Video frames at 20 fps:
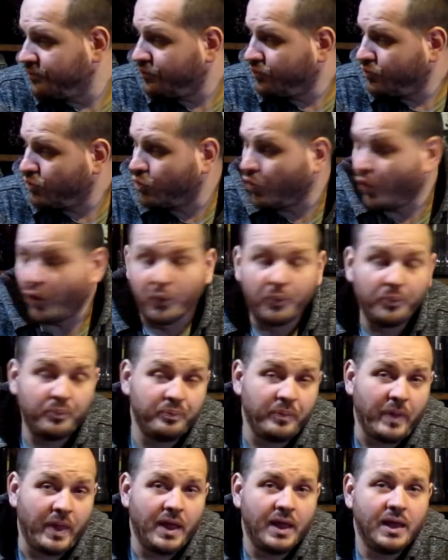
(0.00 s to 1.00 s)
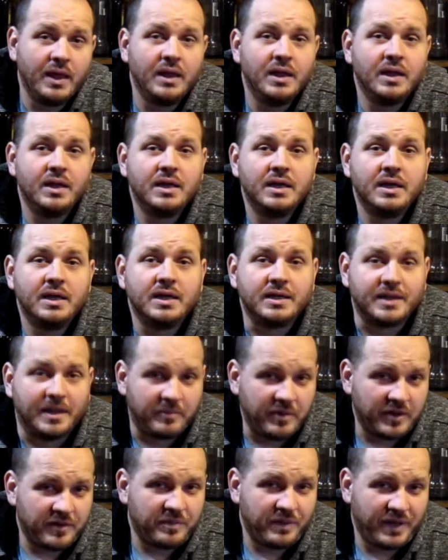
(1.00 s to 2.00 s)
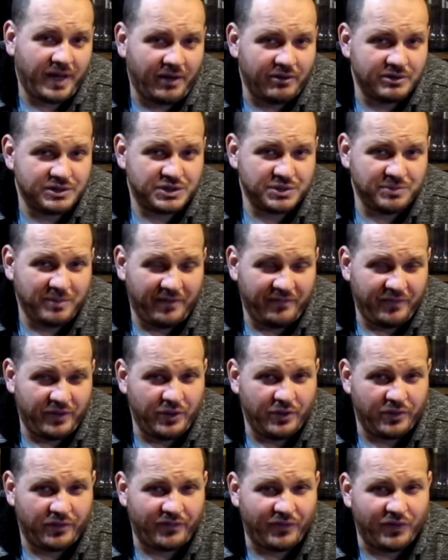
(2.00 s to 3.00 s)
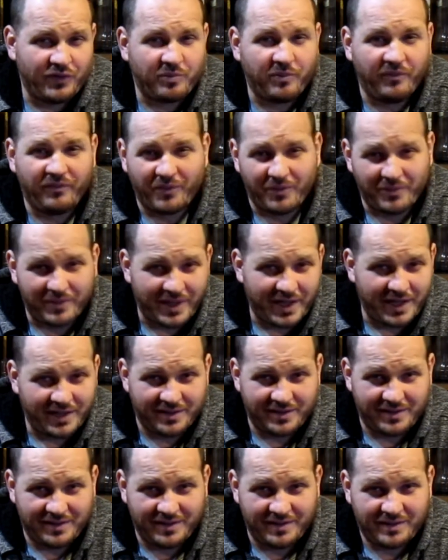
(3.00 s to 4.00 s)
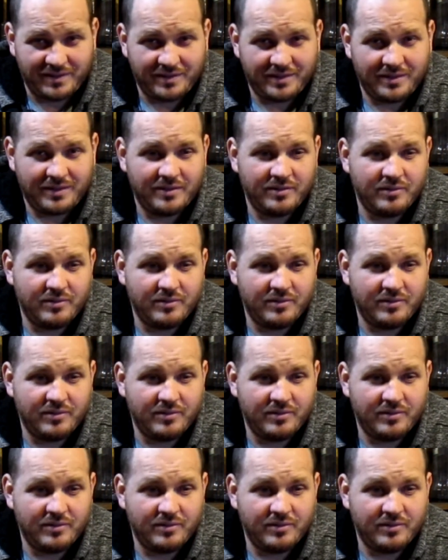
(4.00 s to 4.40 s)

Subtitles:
So, let me explain how I shoot my videos first before we get into this.